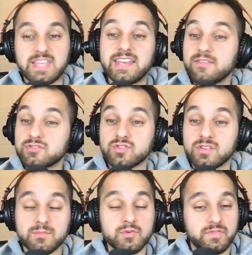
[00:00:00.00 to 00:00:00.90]
See, I never
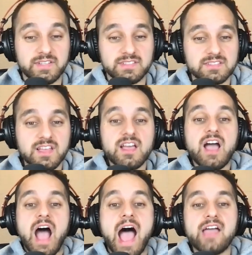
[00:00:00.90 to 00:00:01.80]
saw the movies.
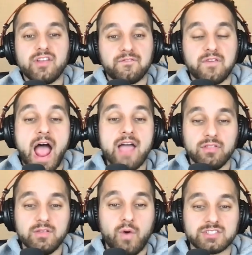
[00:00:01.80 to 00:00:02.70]
I
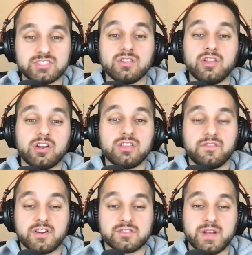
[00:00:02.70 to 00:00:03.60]
only watched a little of
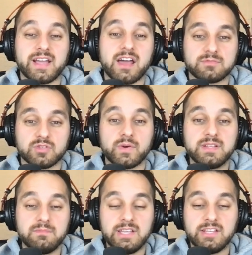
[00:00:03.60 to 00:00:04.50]
the first one. I got up to when